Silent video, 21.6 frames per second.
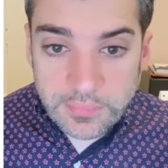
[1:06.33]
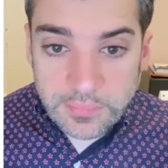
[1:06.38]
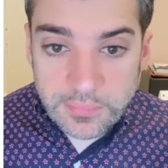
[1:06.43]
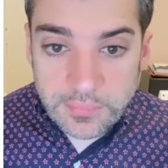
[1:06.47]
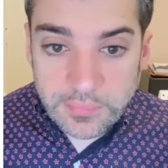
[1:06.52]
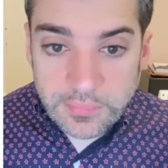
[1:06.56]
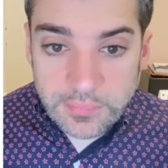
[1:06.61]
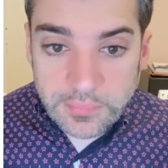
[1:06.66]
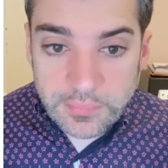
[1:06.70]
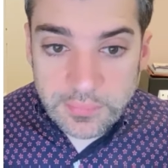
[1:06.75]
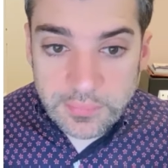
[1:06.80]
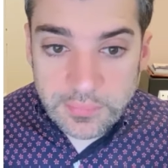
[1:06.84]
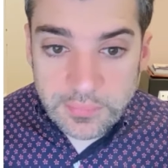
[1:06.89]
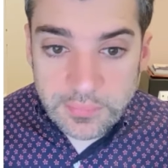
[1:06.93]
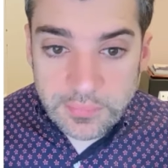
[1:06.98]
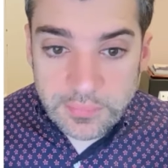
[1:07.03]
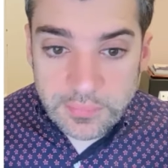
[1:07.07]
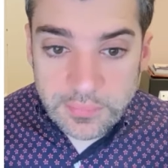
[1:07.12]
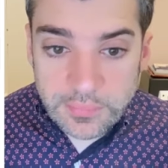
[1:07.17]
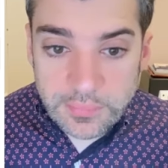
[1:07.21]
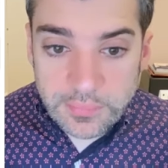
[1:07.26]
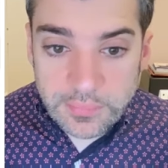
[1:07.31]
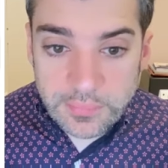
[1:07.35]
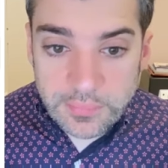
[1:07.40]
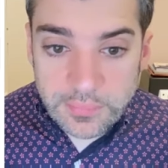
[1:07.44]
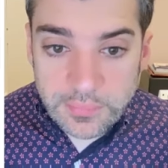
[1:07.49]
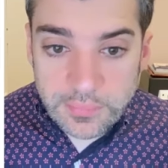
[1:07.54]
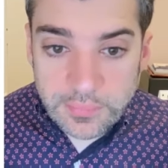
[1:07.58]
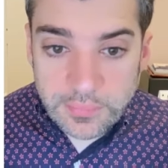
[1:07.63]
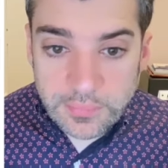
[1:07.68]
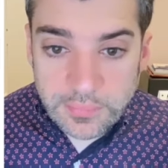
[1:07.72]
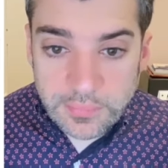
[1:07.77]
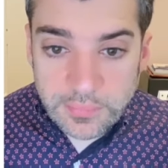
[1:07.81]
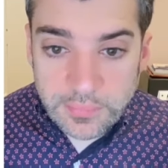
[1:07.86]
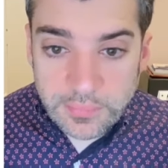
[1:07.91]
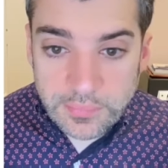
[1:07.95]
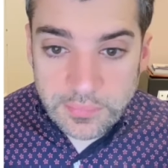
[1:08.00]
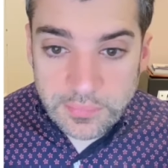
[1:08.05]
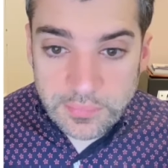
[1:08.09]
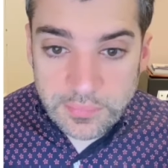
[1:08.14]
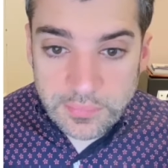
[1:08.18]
(silence)